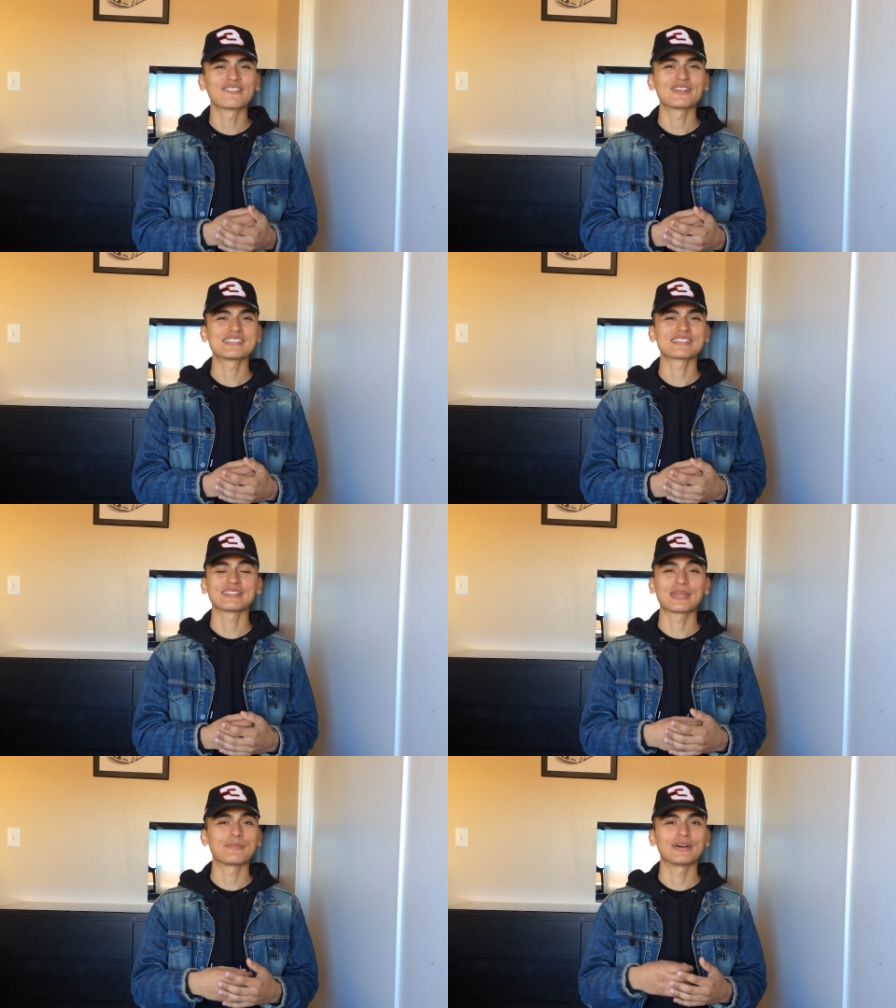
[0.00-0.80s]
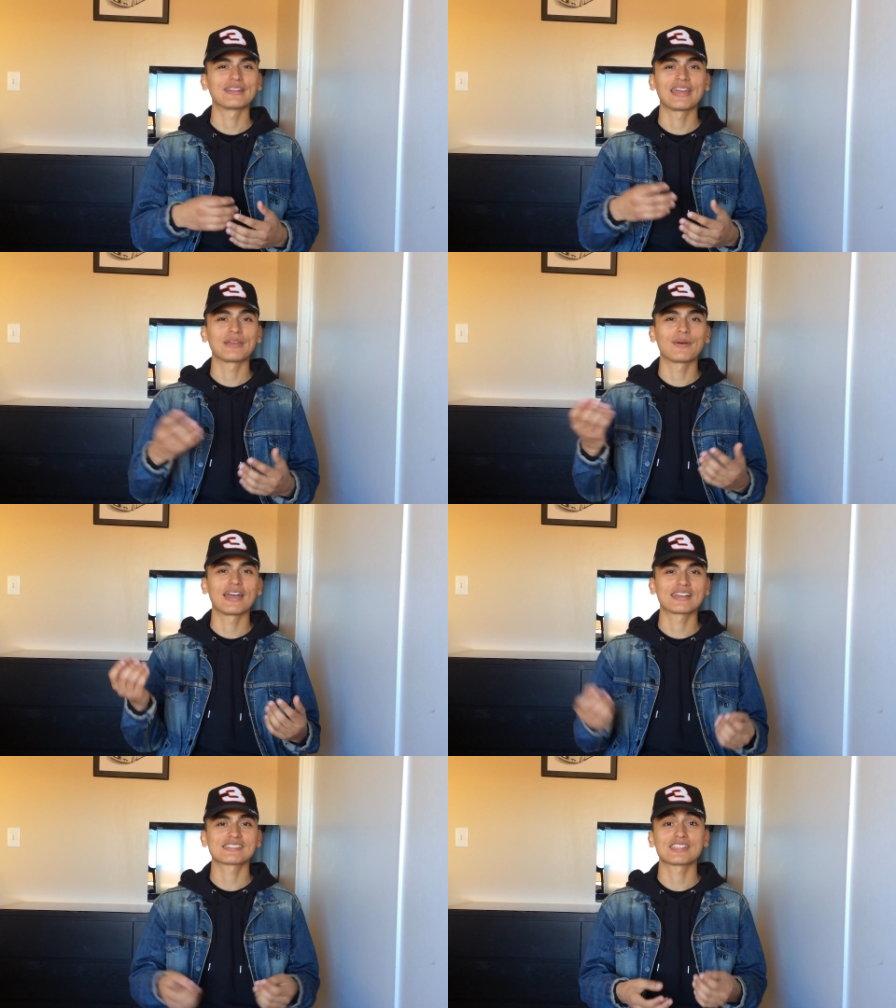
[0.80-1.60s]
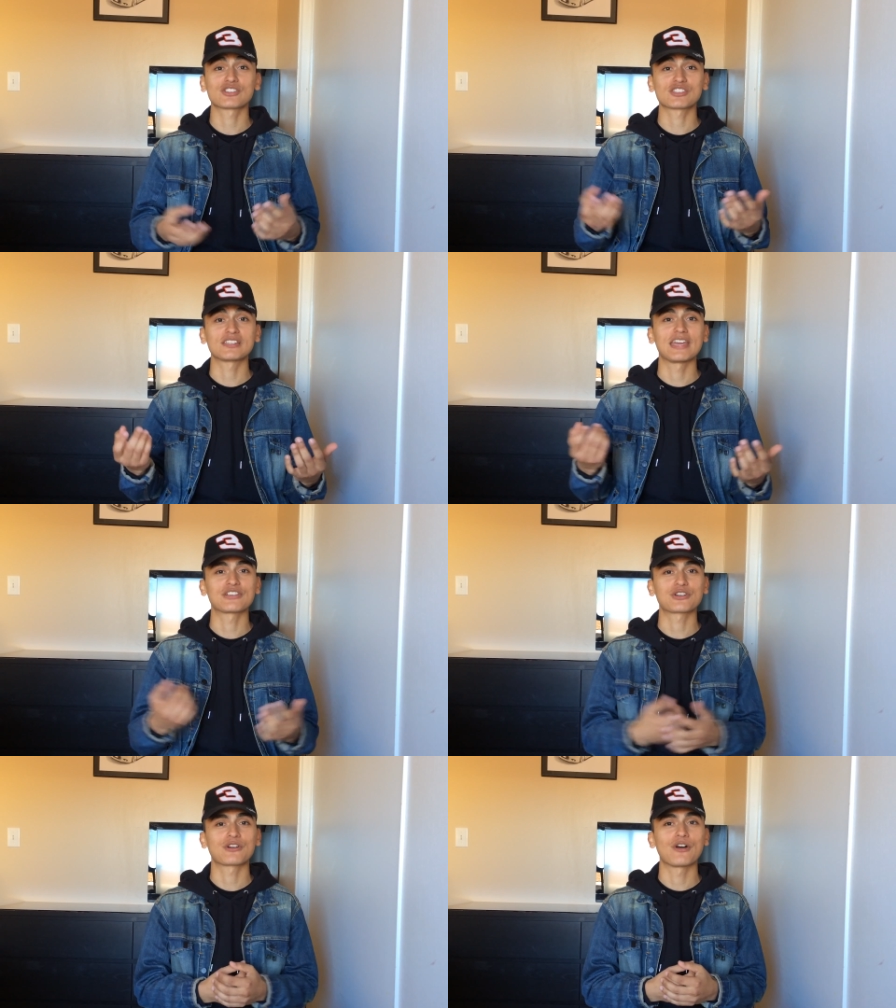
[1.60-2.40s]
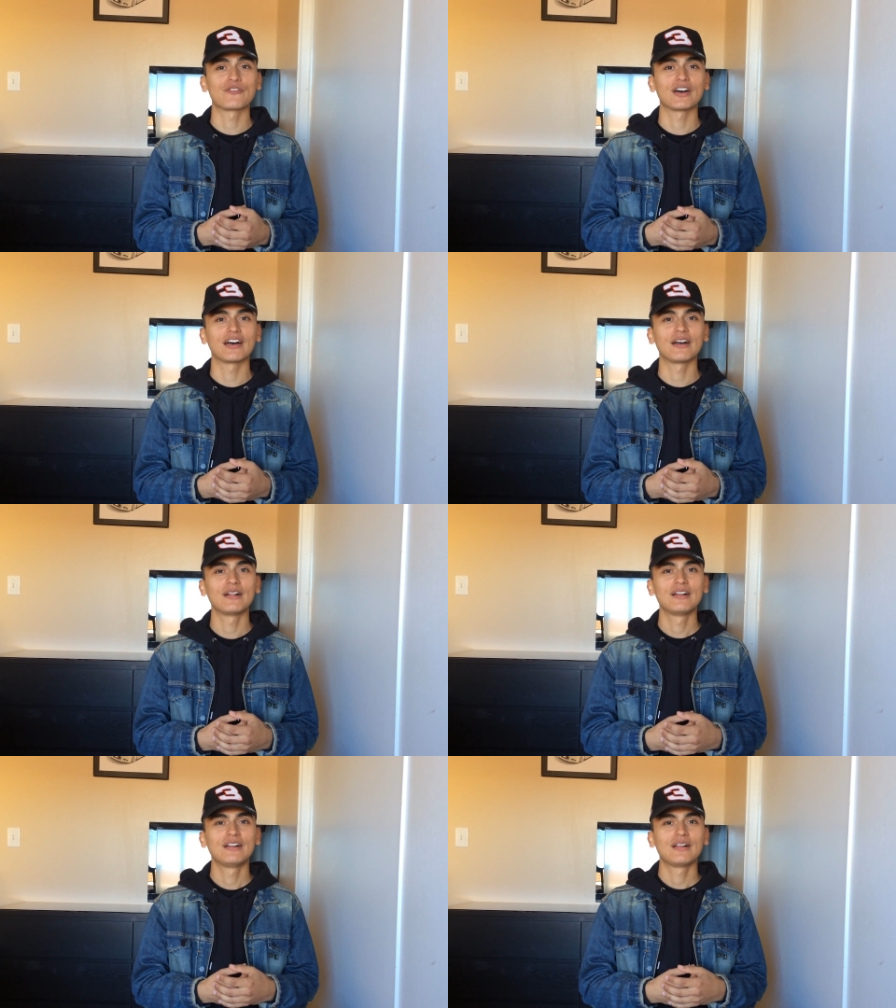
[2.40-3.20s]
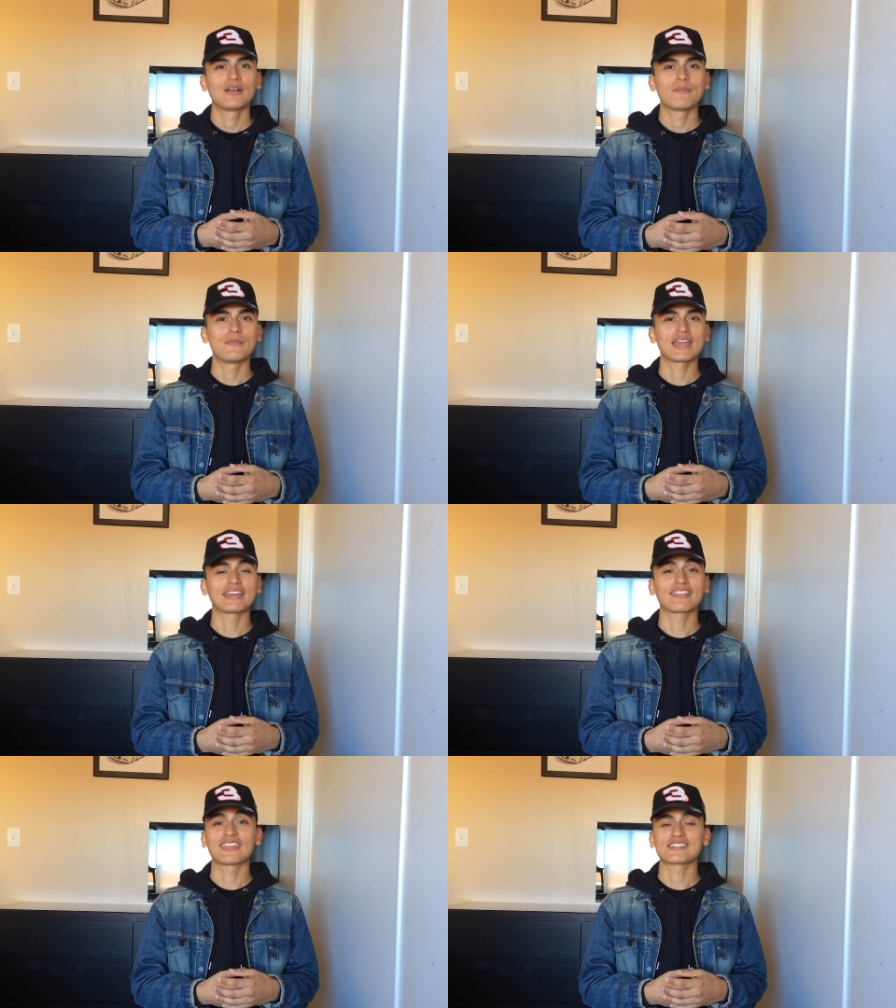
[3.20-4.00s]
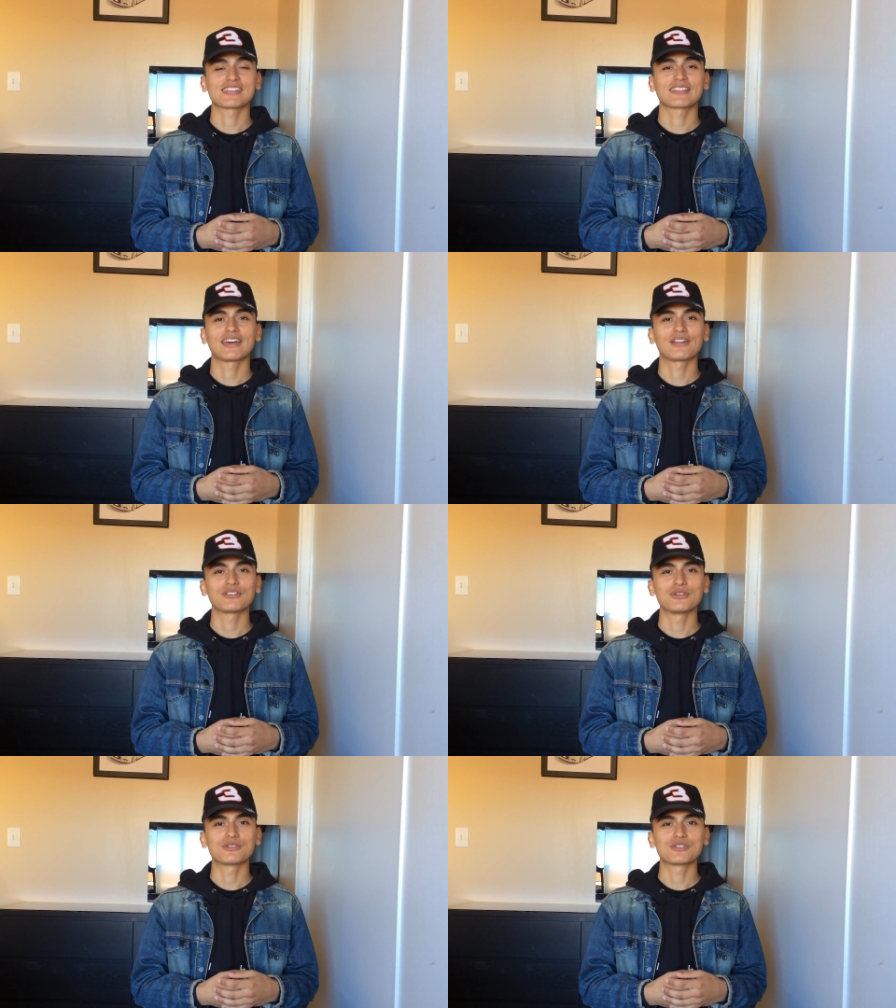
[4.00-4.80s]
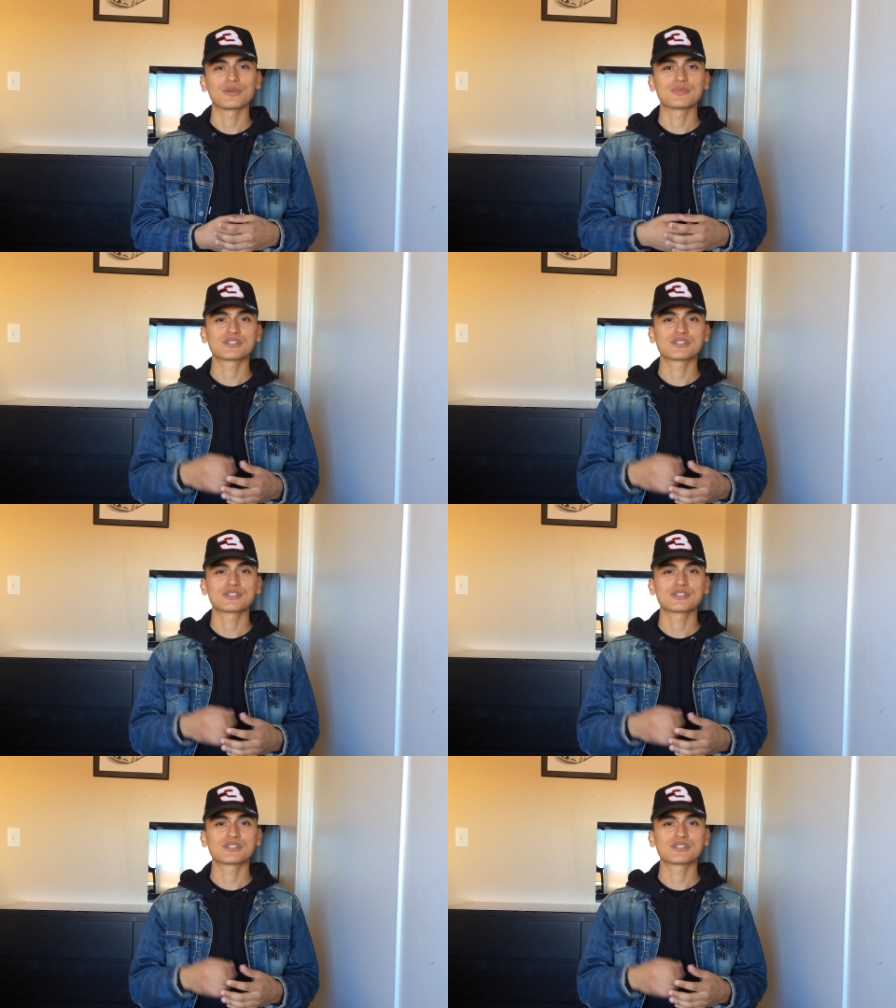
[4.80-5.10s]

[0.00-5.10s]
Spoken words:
recently, but anyway, I guess that's just the nature of making things like that on YouTube.